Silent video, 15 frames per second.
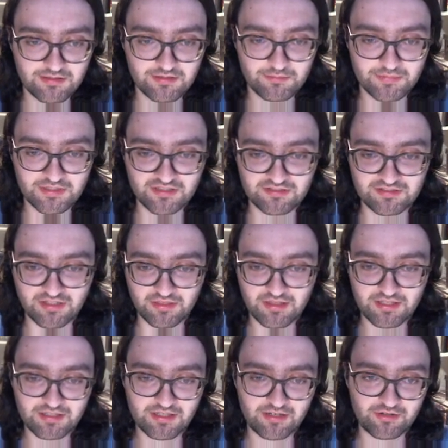Because I
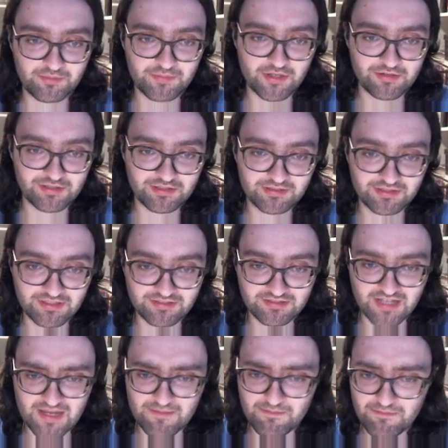think our opponent needs
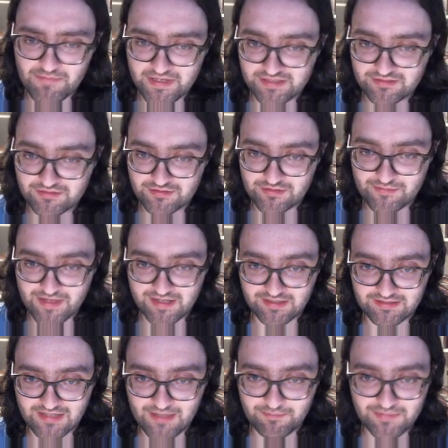a bit too many
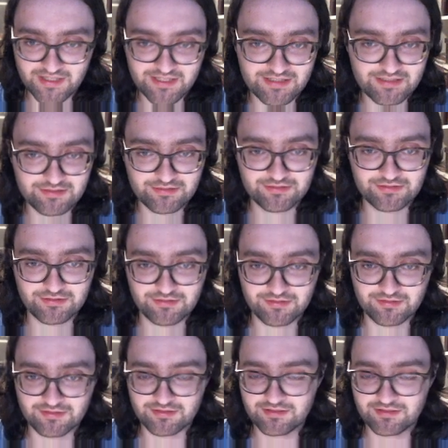tempi here to